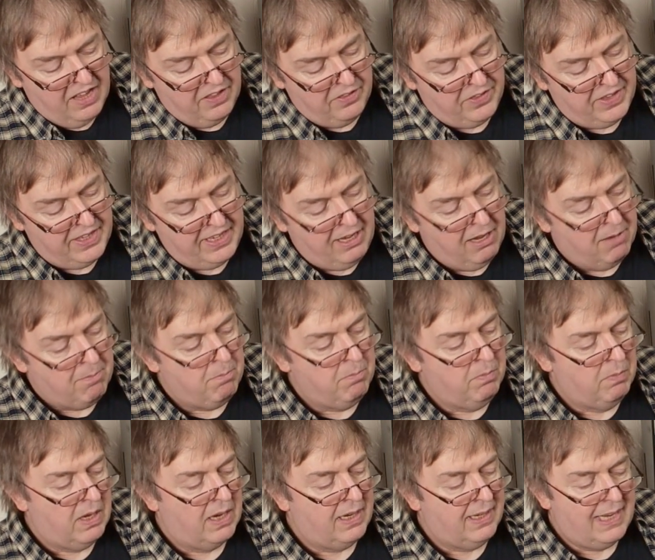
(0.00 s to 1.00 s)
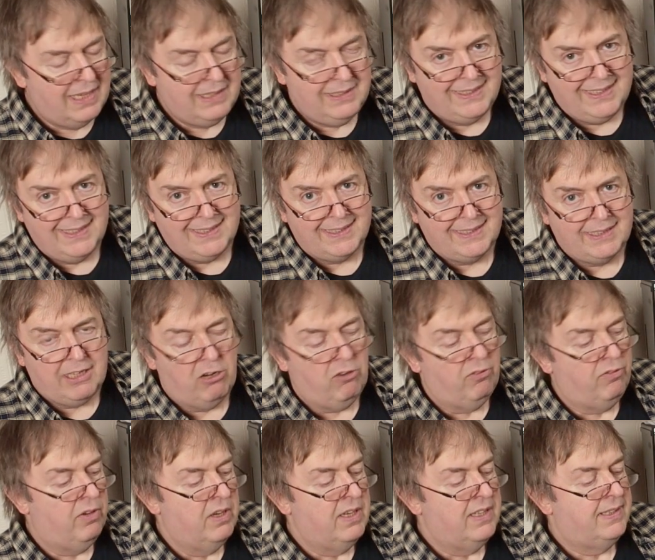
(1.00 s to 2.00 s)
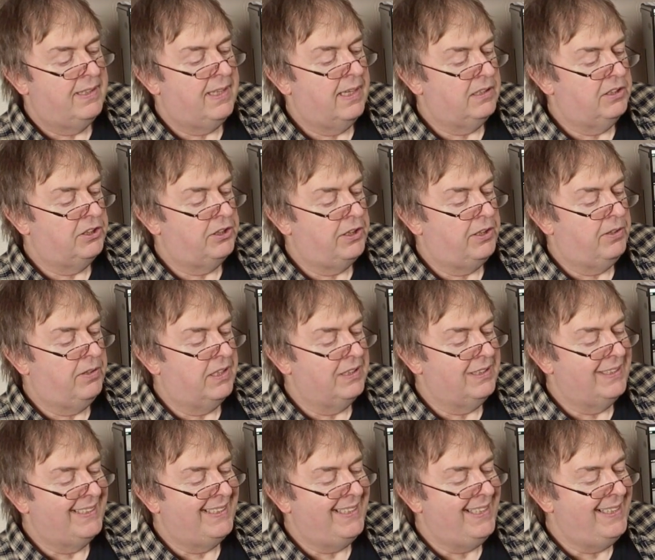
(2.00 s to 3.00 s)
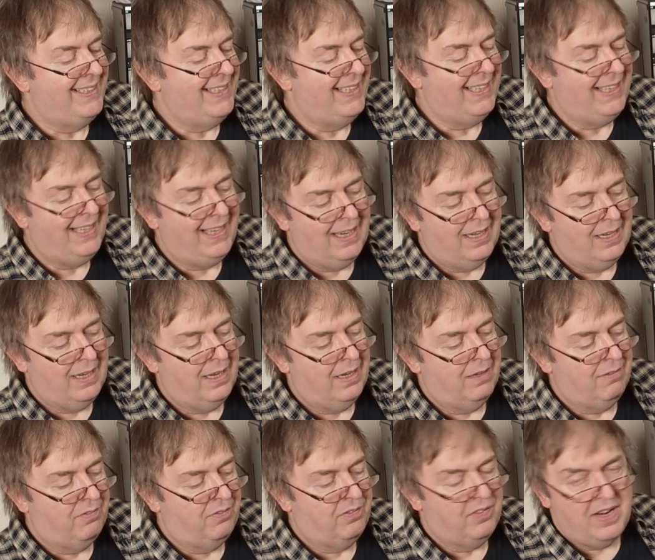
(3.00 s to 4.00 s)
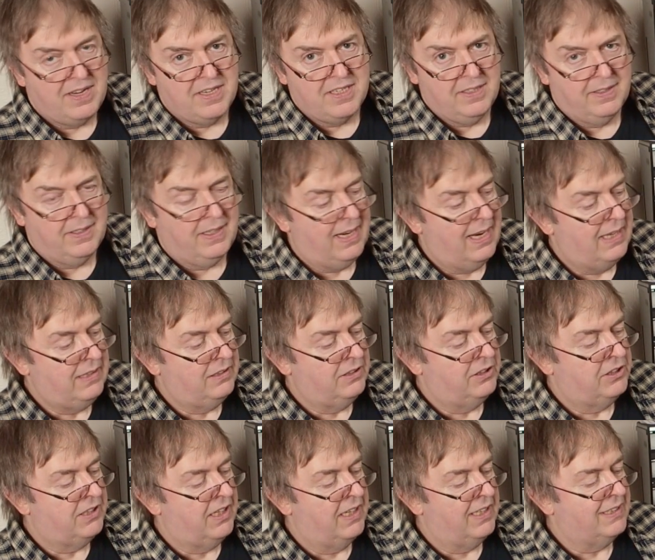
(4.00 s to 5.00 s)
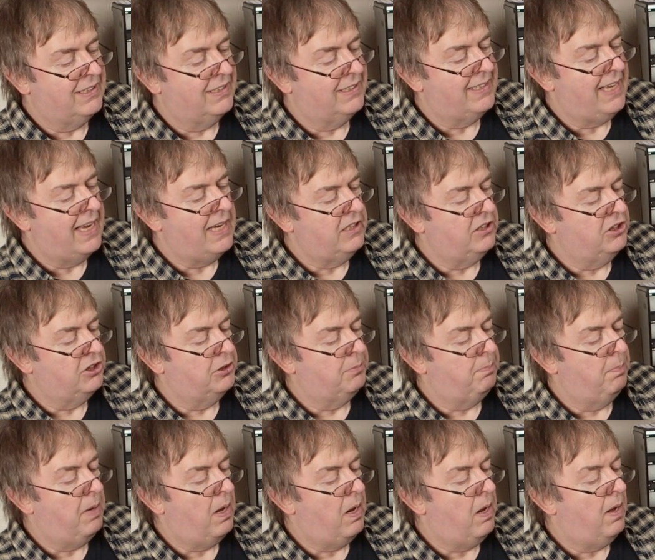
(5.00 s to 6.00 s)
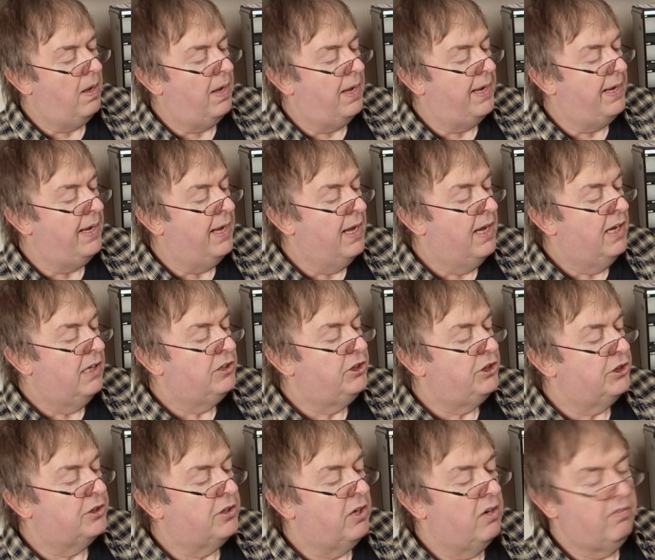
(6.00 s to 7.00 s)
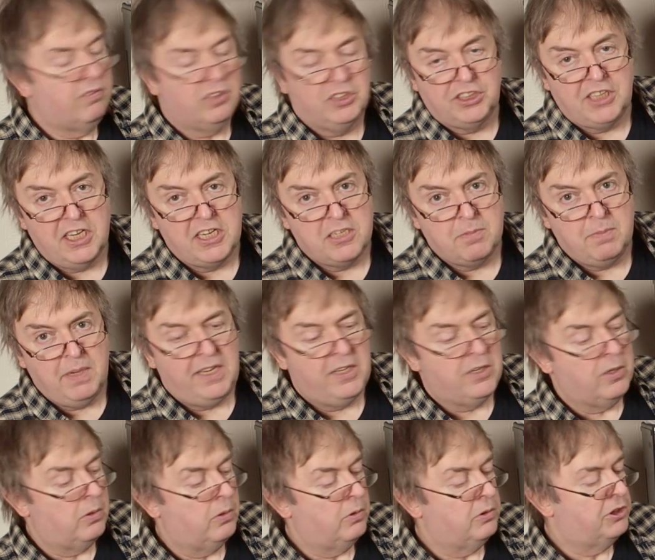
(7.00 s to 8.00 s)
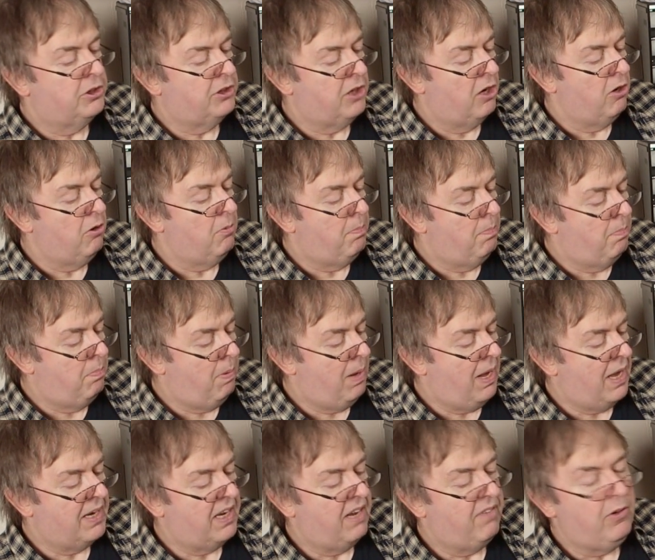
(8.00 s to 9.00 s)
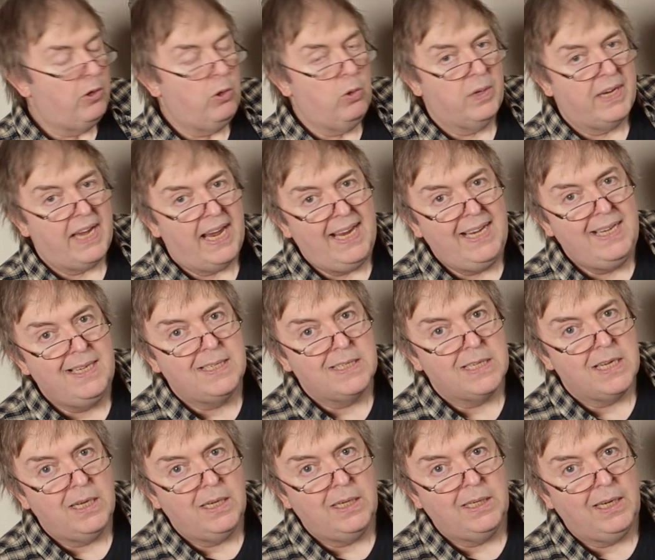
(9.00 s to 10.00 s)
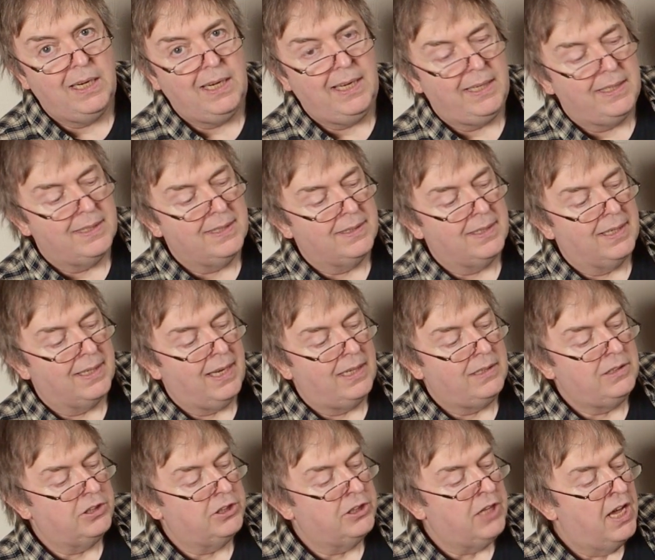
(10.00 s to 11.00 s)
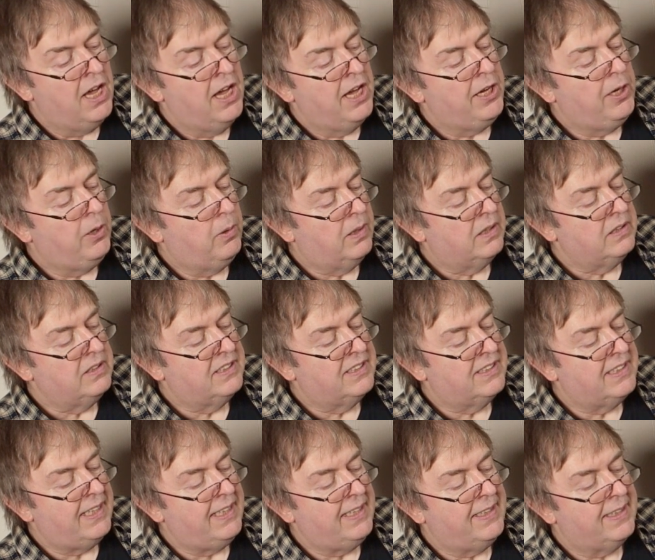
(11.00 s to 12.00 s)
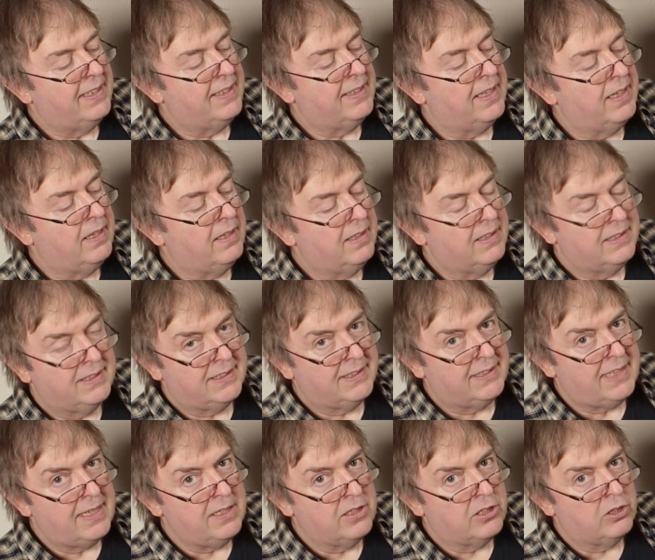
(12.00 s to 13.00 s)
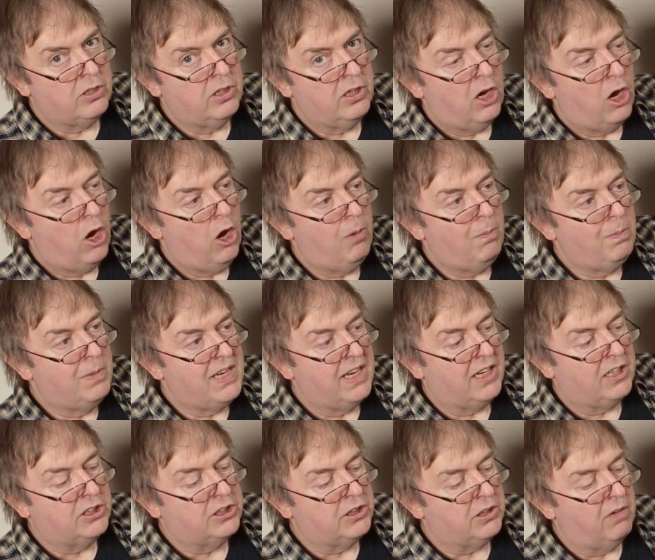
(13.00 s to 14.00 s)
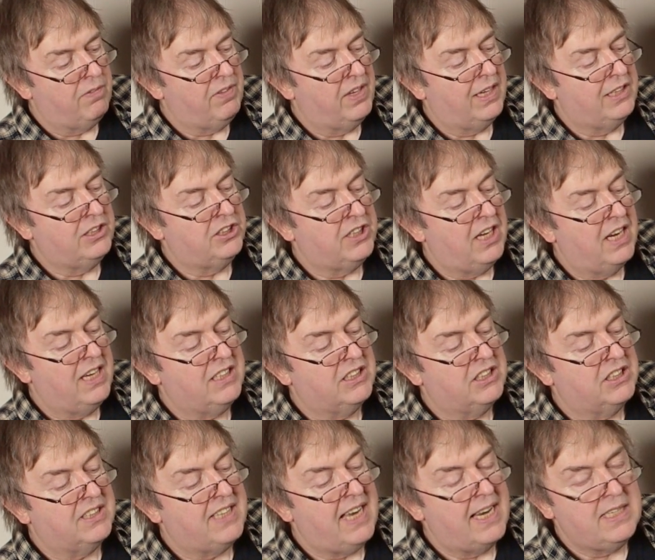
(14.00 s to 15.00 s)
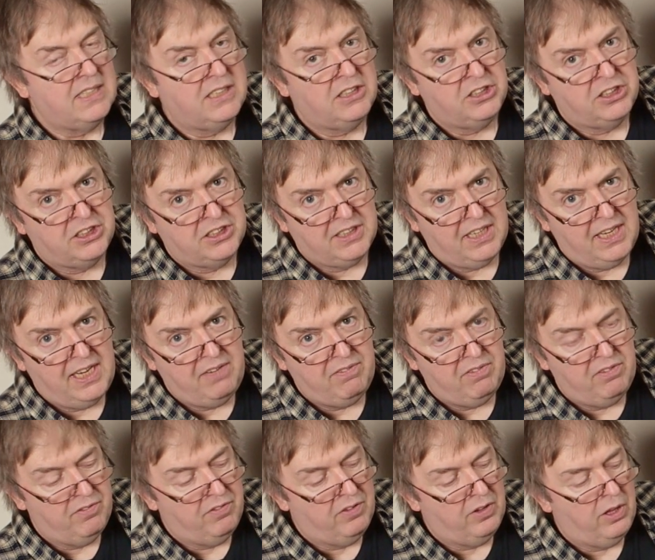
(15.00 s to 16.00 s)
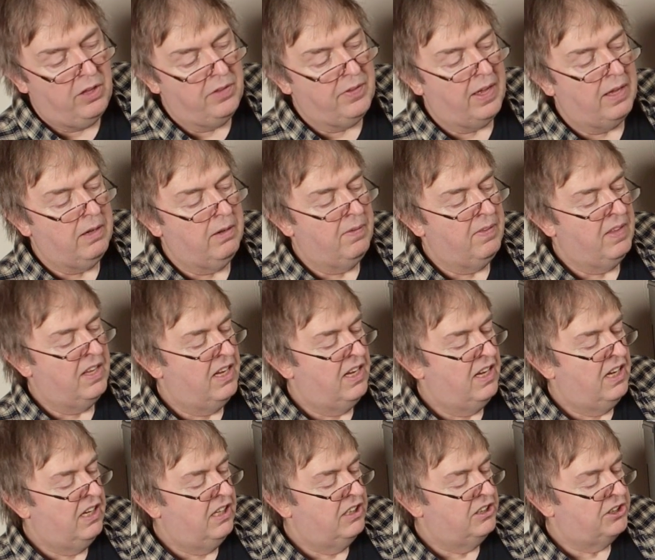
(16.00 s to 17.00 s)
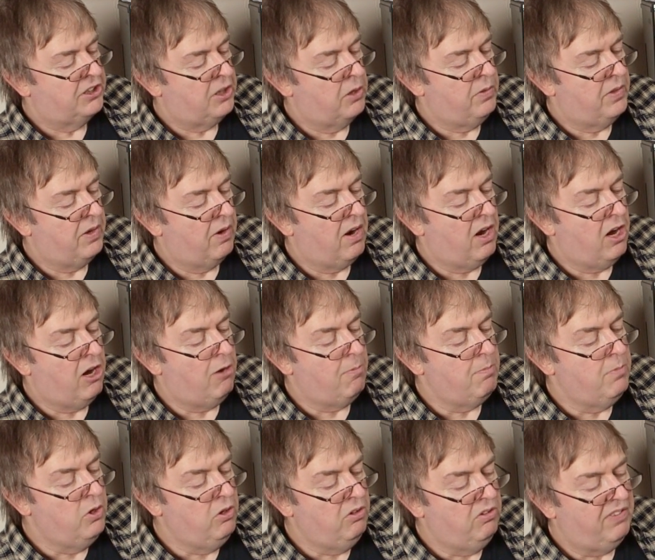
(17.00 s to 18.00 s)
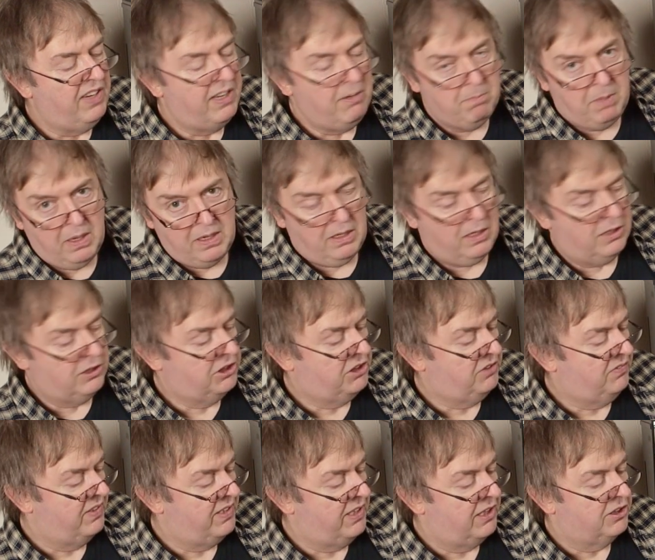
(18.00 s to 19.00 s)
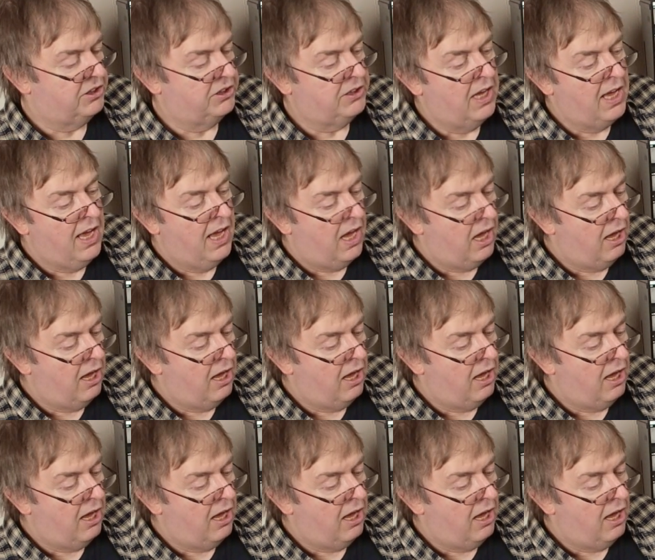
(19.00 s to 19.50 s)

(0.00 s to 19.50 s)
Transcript: The lens itself does, you can see the front of the lens extends by just over a centimetre or so. But if you look internally to the lens, you can see that the centre optics of the lens extends even further. So there are moving parts for this.